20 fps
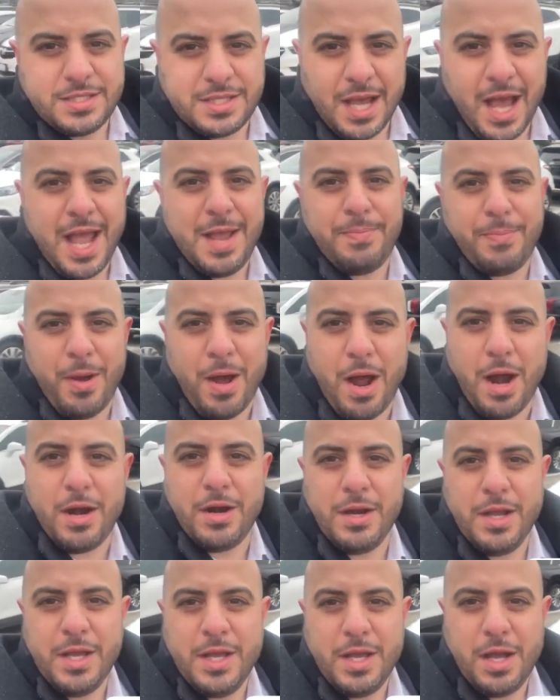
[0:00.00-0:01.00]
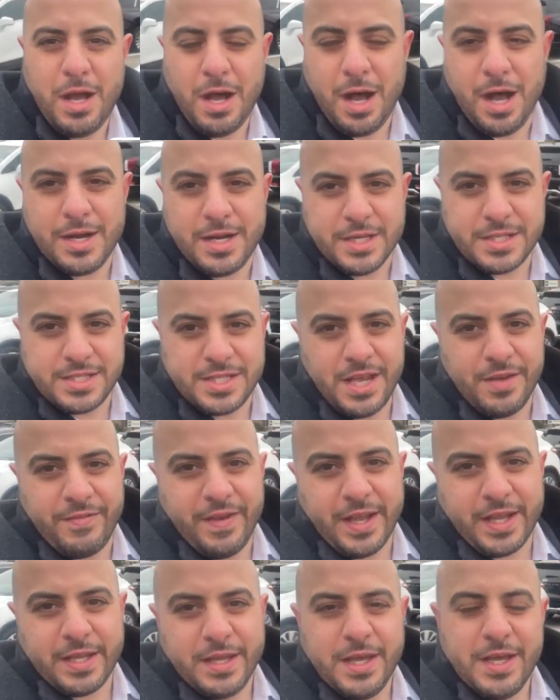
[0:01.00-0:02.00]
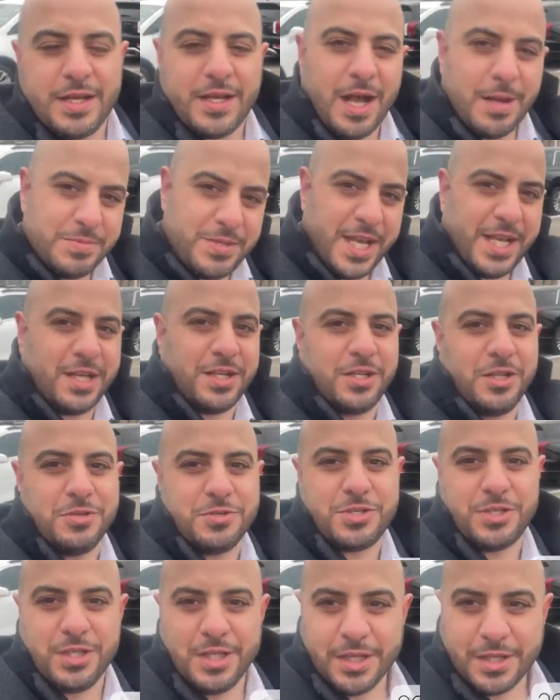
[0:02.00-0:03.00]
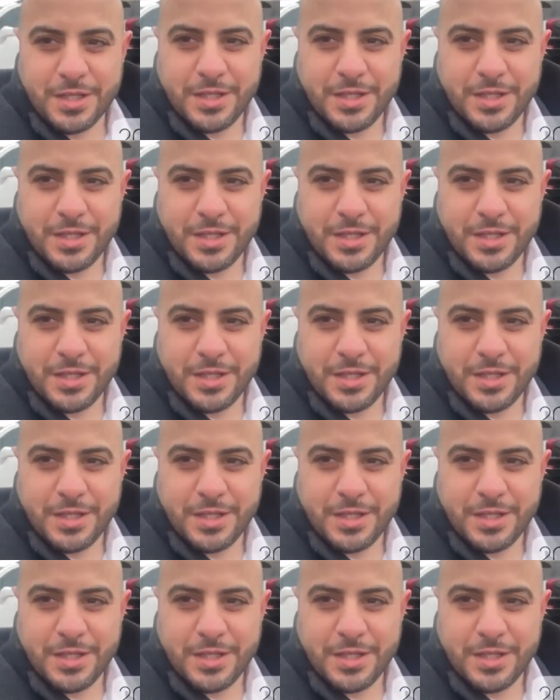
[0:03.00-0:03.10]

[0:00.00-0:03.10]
Type R Honda Civic. Come take a closer look.